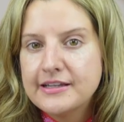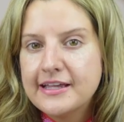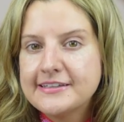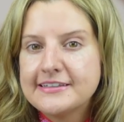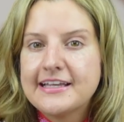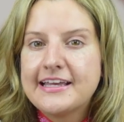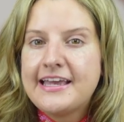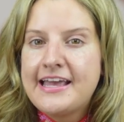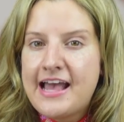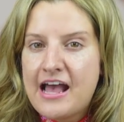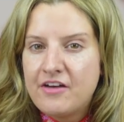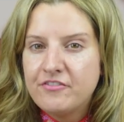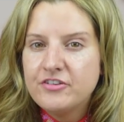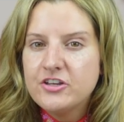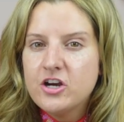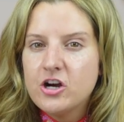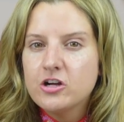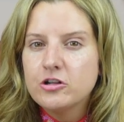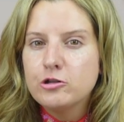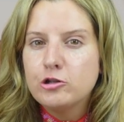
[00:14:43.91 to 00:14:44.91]
Like the
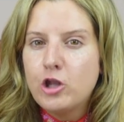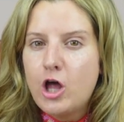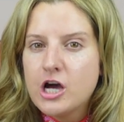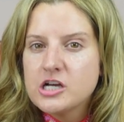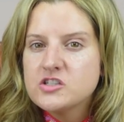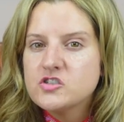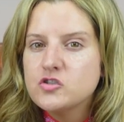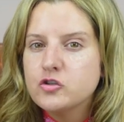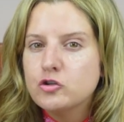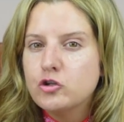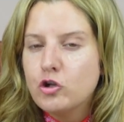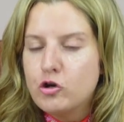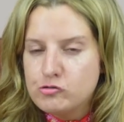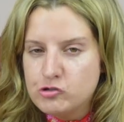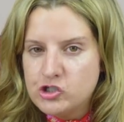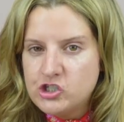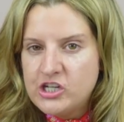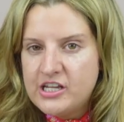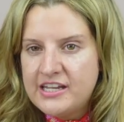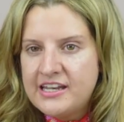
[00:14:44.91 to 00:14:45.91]
Caviar Luxe
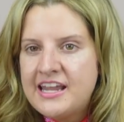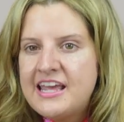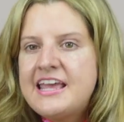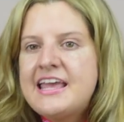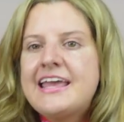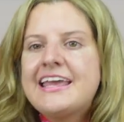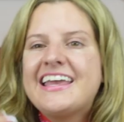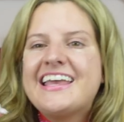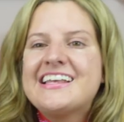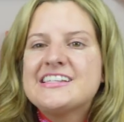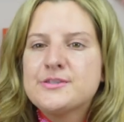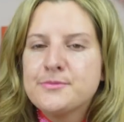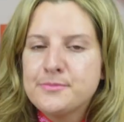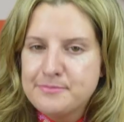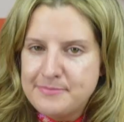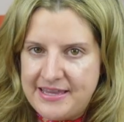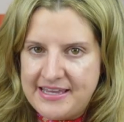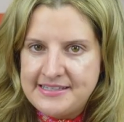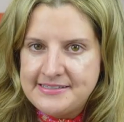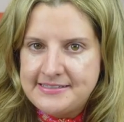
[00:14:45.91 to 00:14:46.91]
lotion is
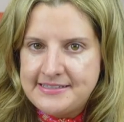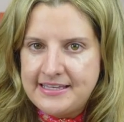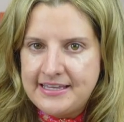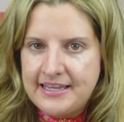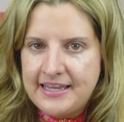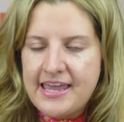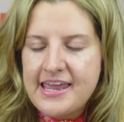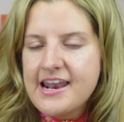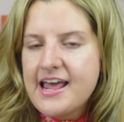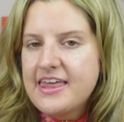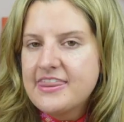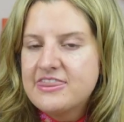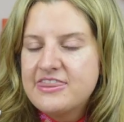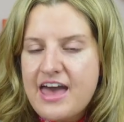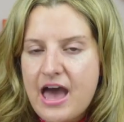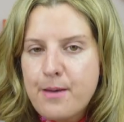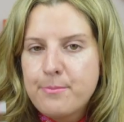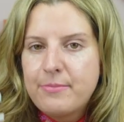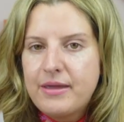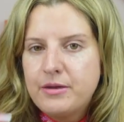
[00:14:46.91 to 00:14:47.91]
amazing, and
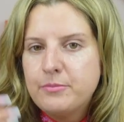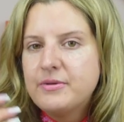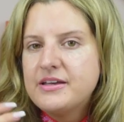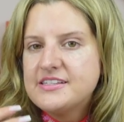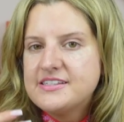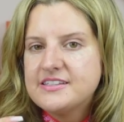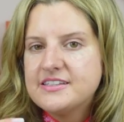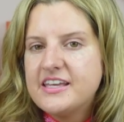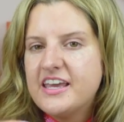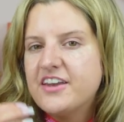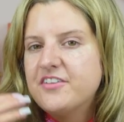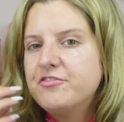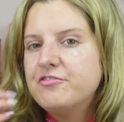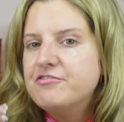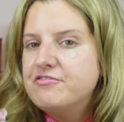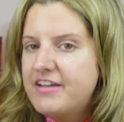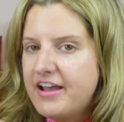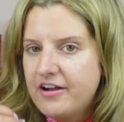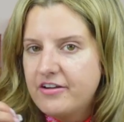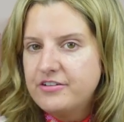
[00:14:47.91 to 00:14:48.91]
that made my skin
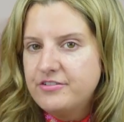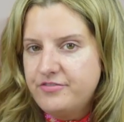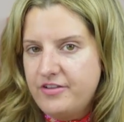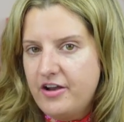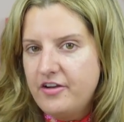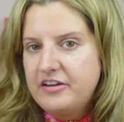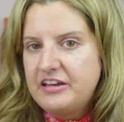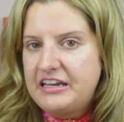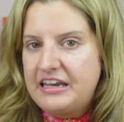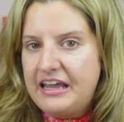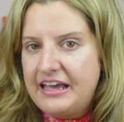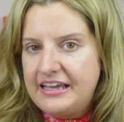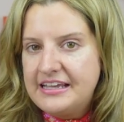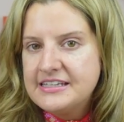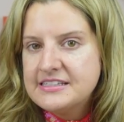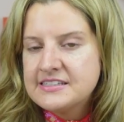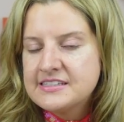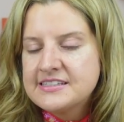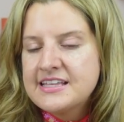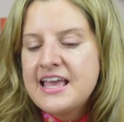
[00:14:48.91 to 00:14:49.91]
very, very
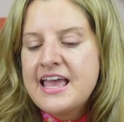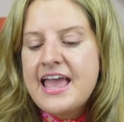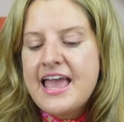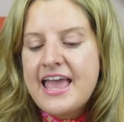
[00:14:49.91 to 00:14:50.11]
nice.